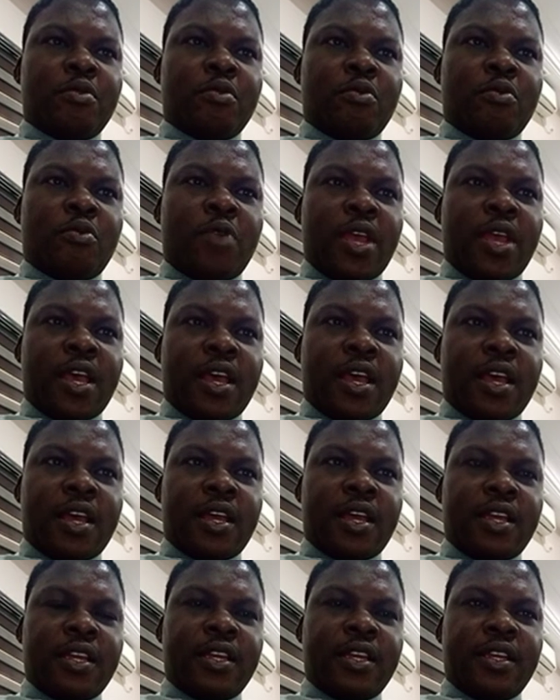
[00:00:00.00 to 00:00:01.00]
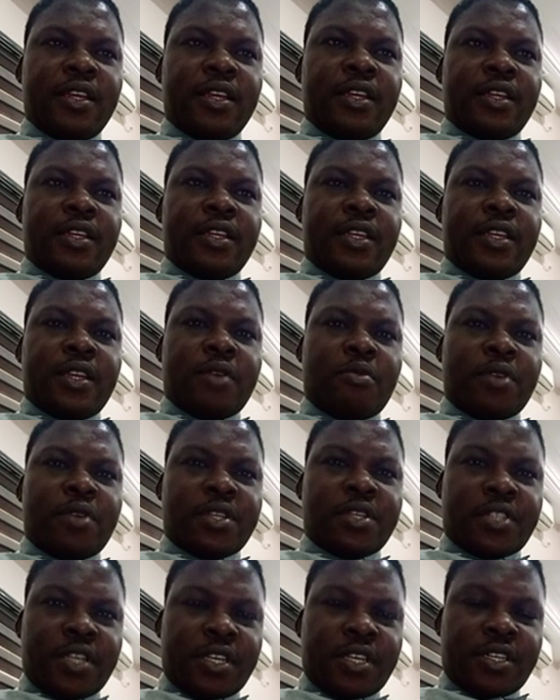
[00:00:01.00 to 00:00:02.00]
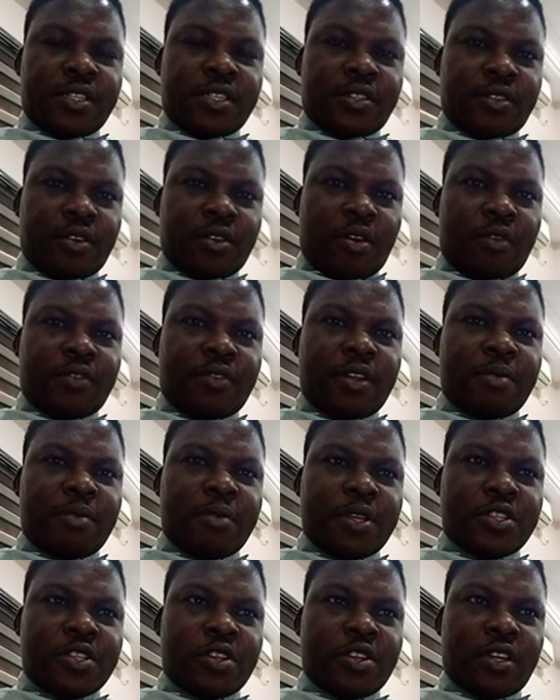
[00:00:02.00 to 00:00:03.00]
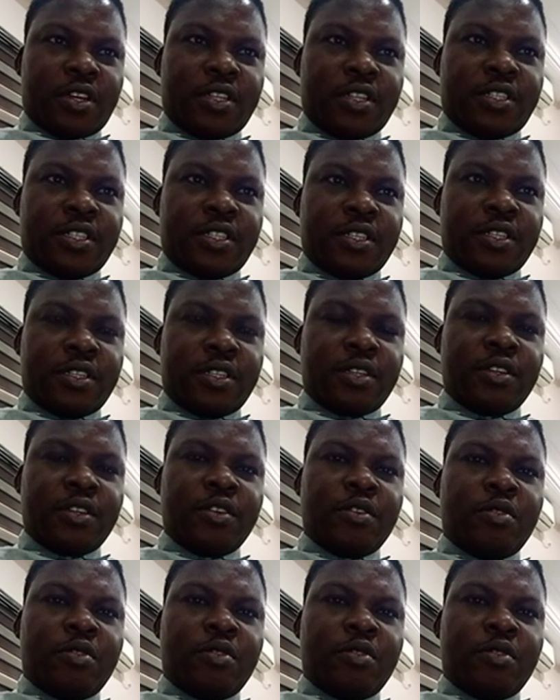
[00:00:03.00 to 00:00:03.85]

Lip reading: where the wishes of the majority